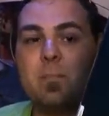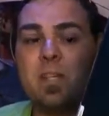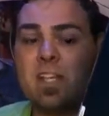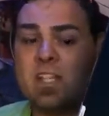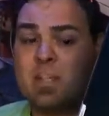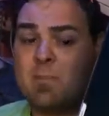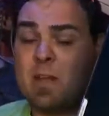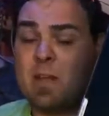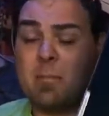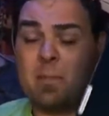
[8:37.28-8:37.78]

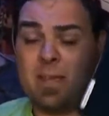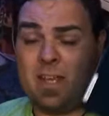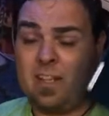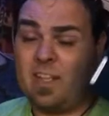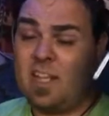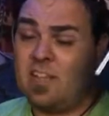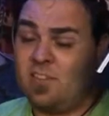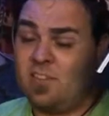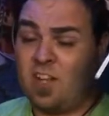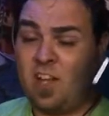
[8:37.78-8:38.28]
because I'm not
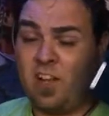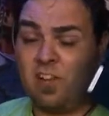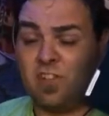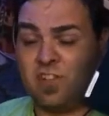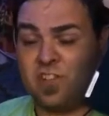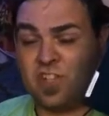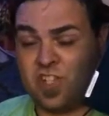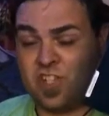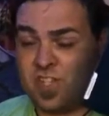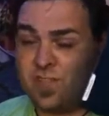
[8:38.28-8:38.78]
paying
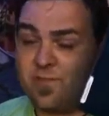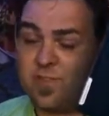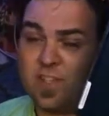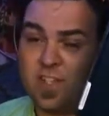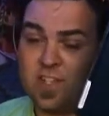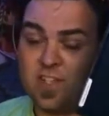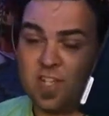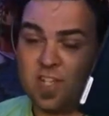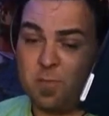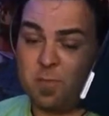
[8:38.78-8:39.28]
$11 just for
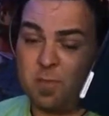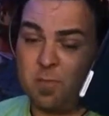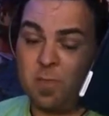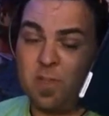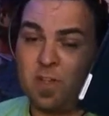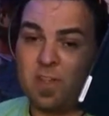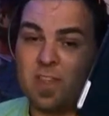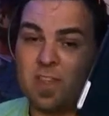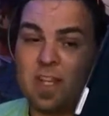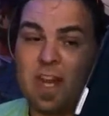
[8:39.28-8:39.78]
this stupid
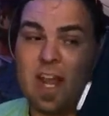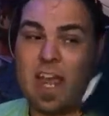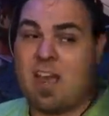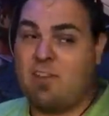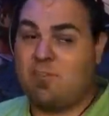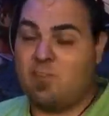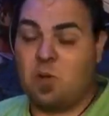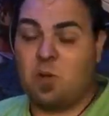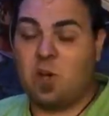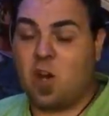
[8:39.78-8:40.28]
book that I
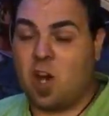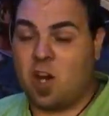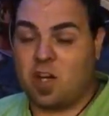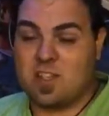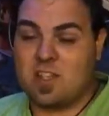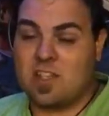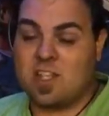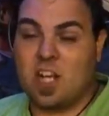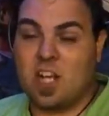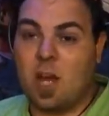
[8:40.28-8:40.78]
have no
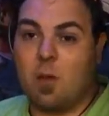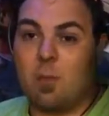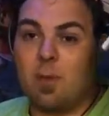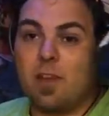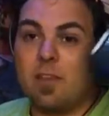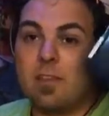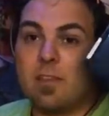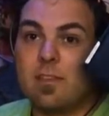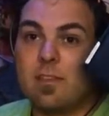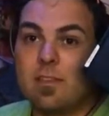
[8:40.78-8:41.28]
cards to go
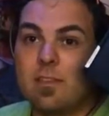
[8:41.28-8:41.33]
with.